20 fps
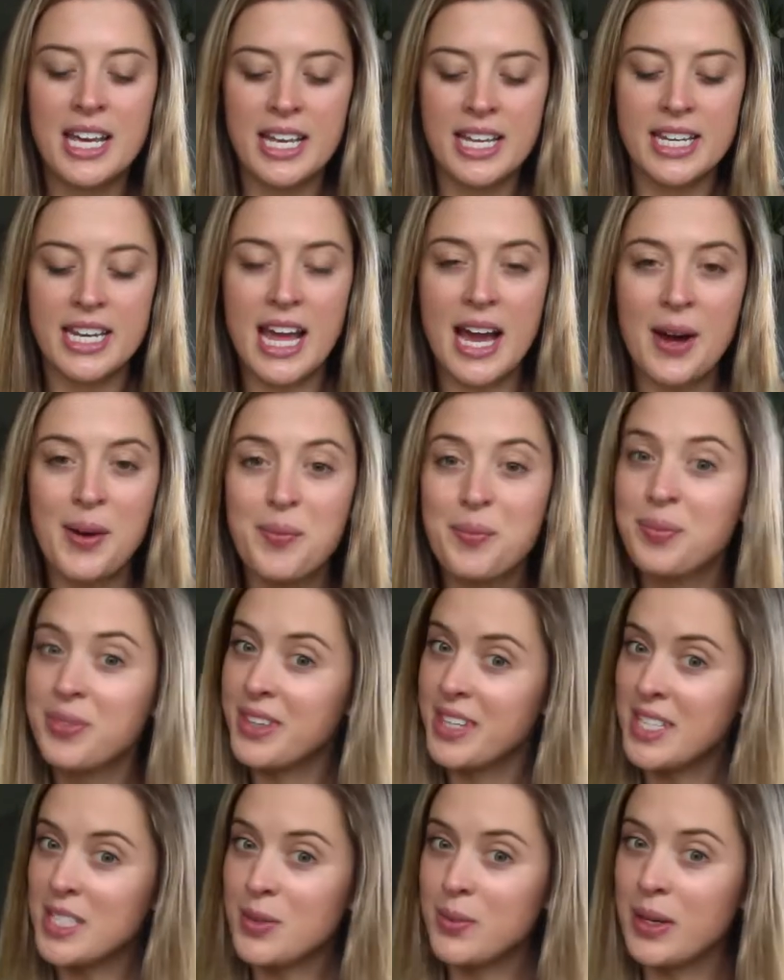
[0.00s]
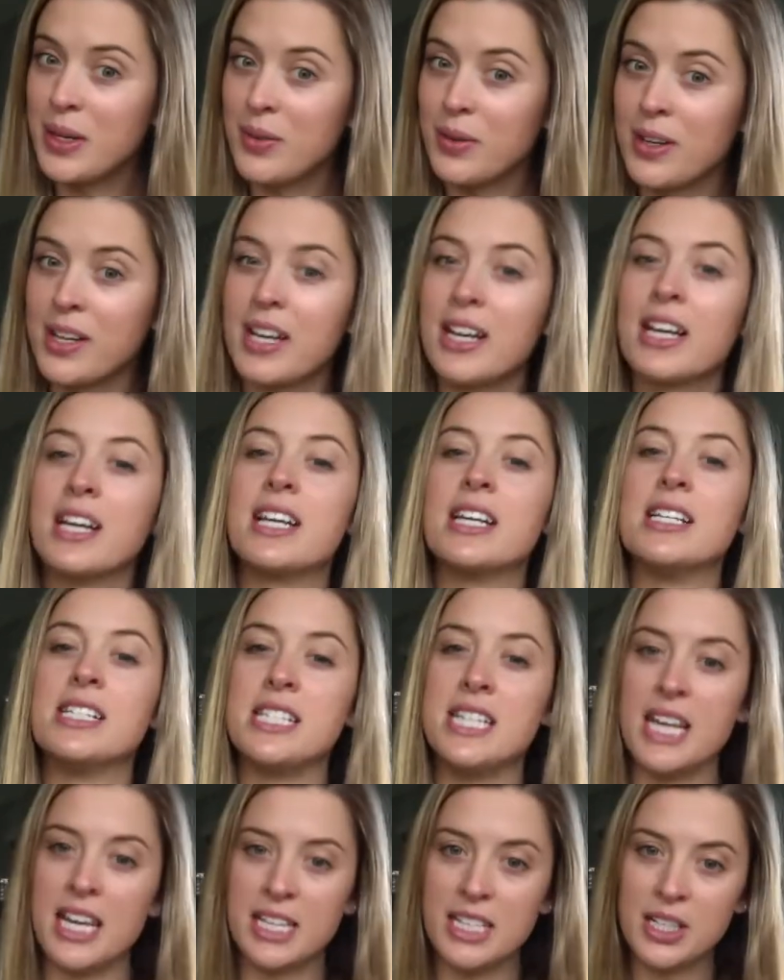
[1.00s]
Now, this week we're going to
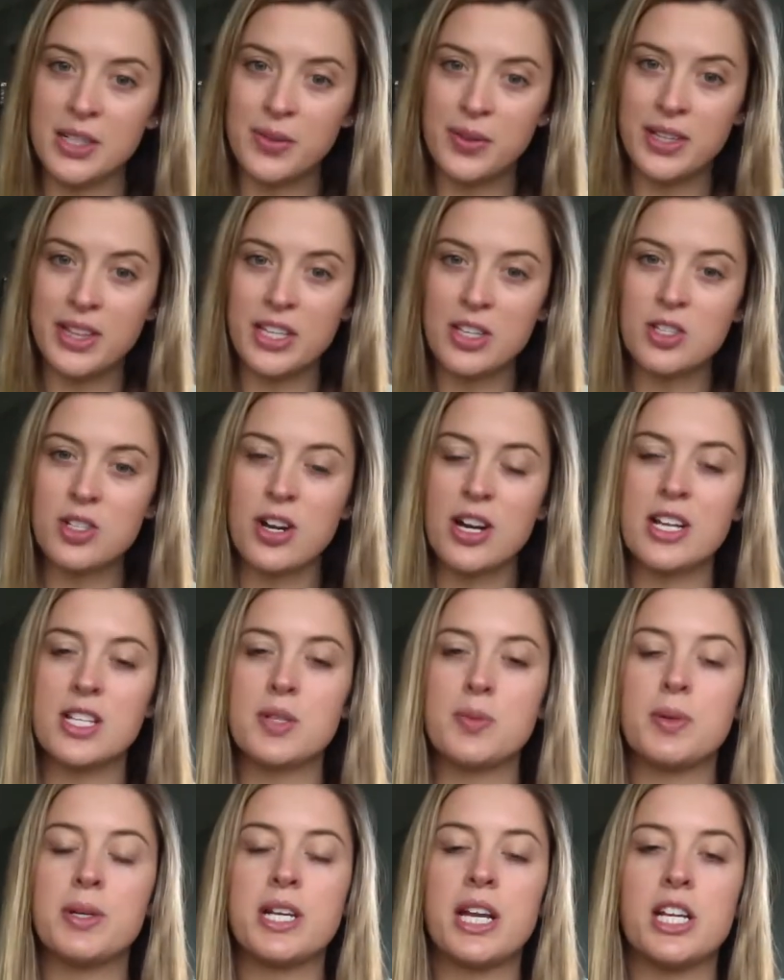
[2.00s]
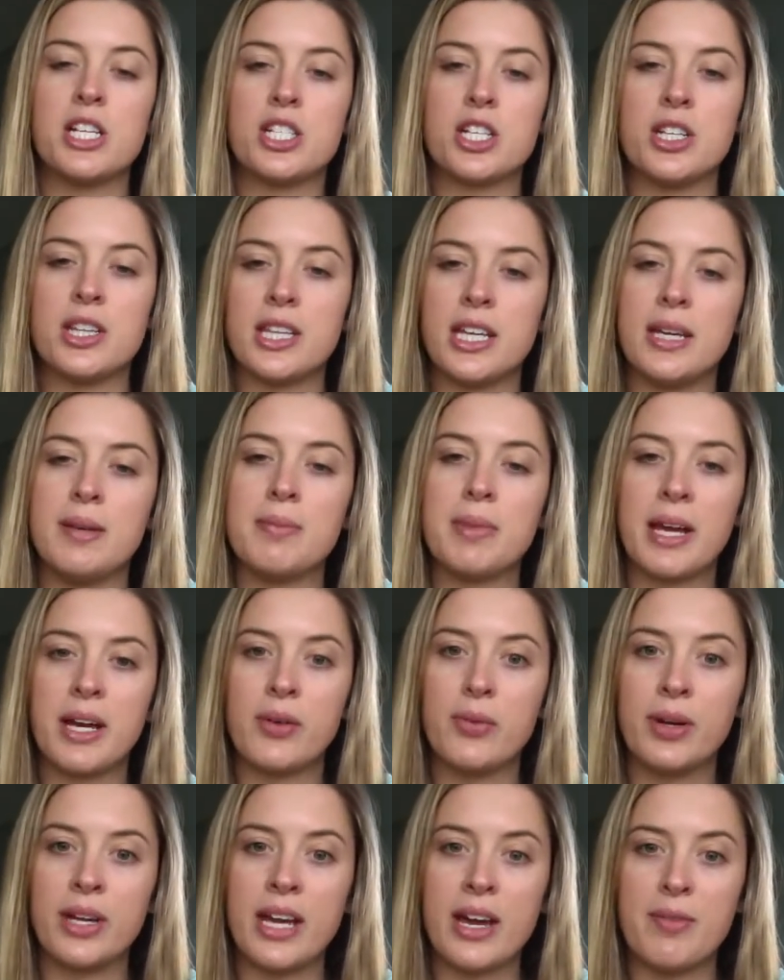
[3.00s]
continue with the transportation theme
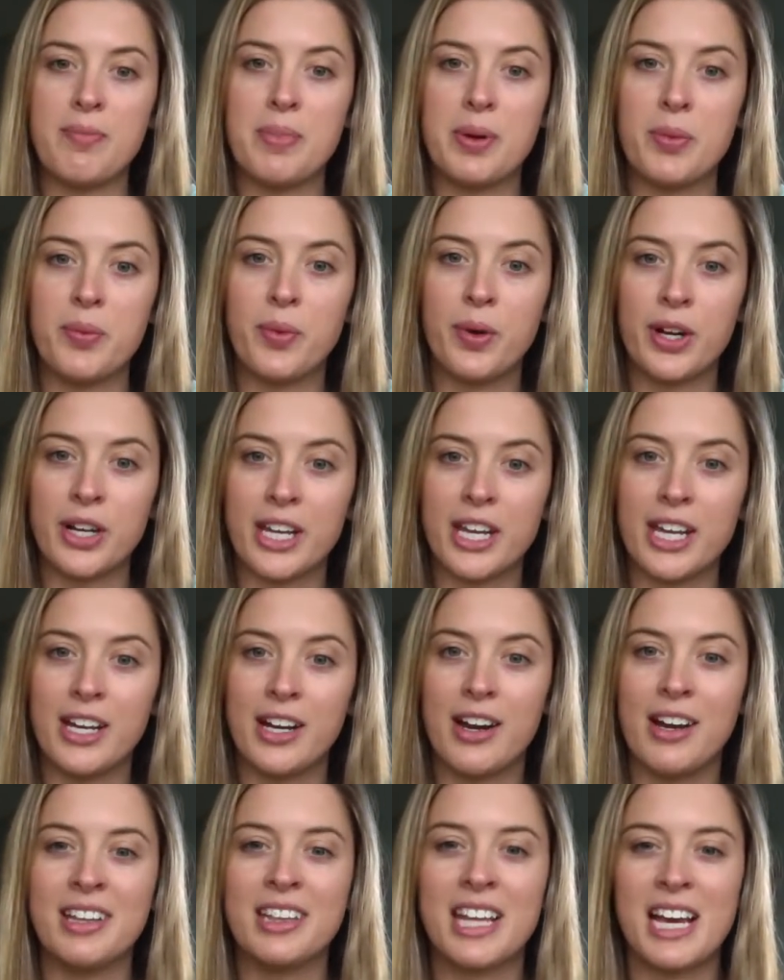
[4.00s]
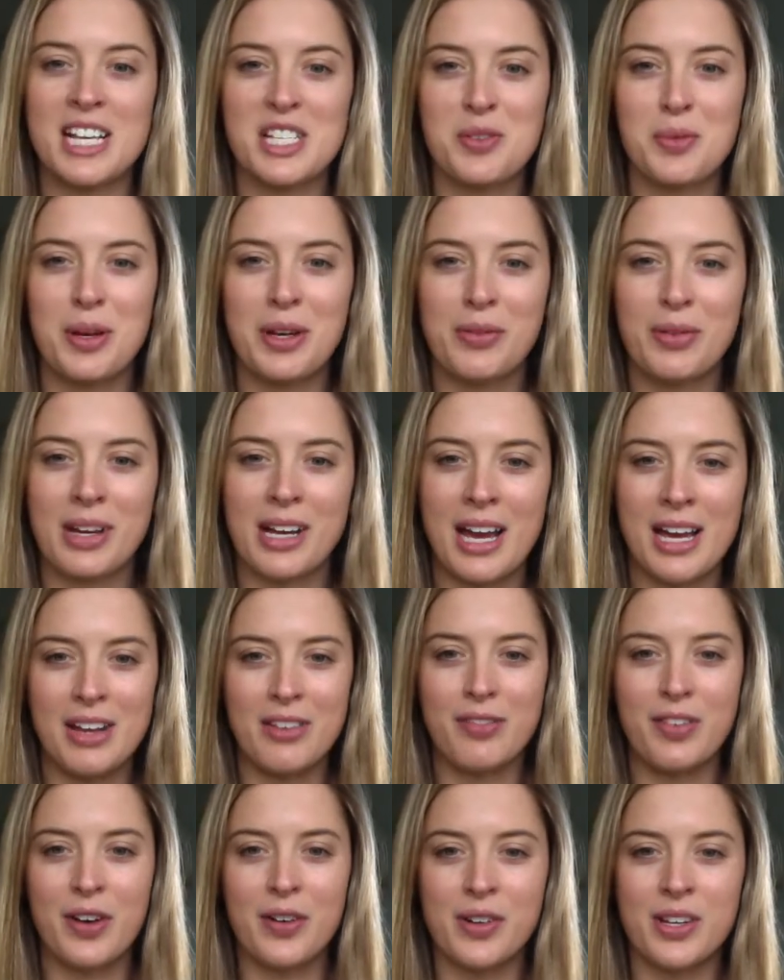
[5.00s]
like we have been working on. Last week we kind
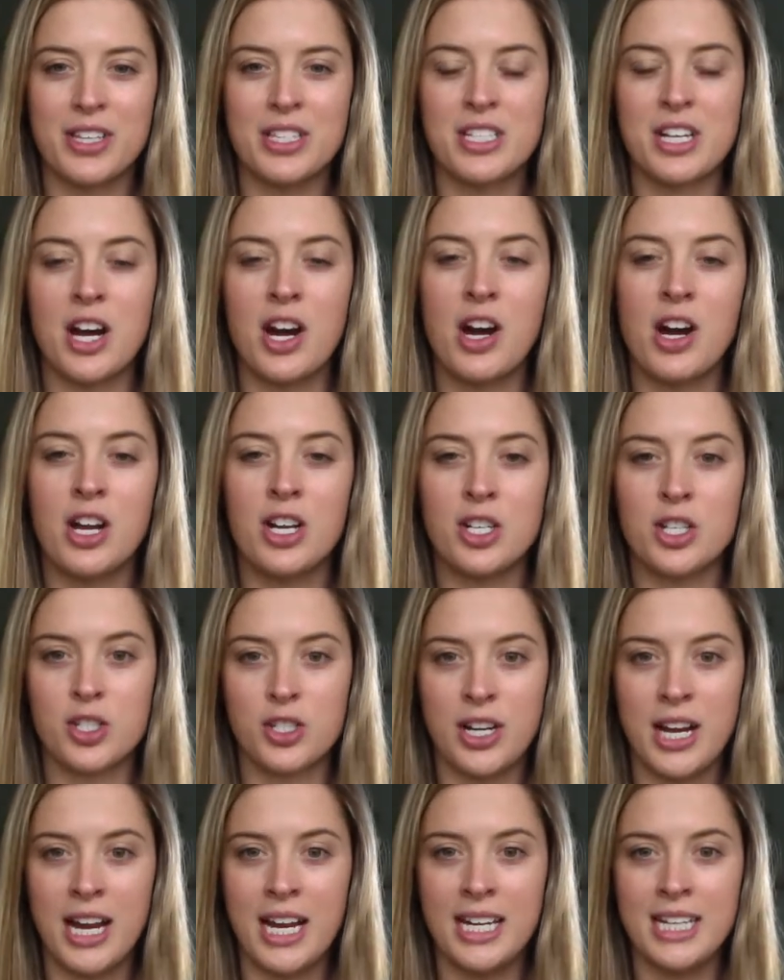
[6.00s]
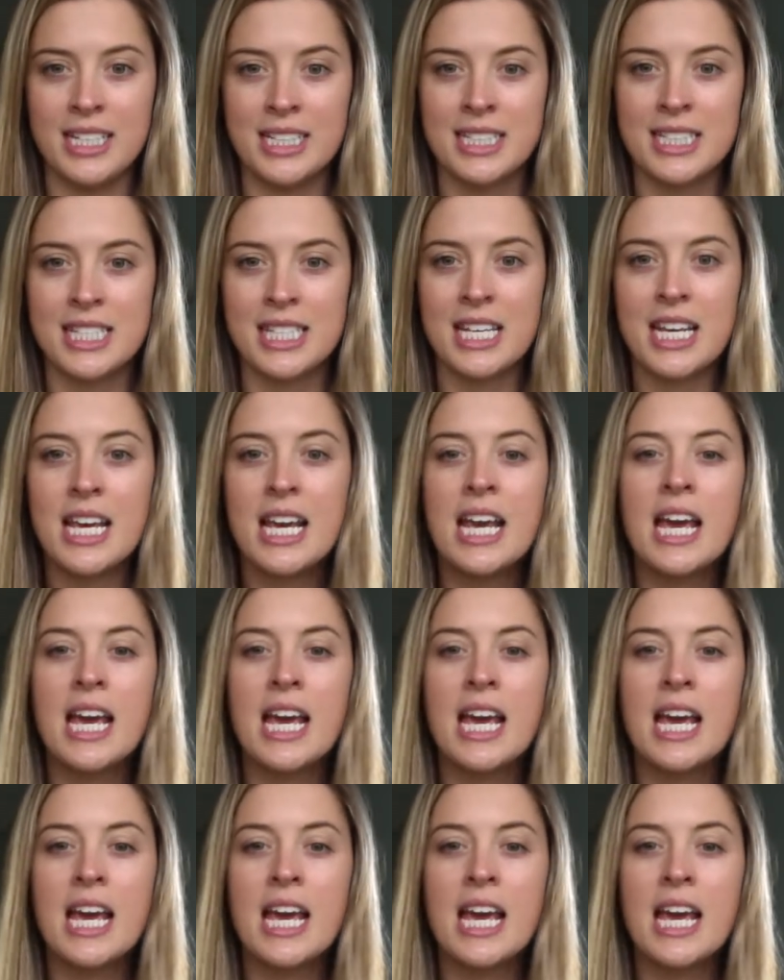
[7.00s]
of focused on trains.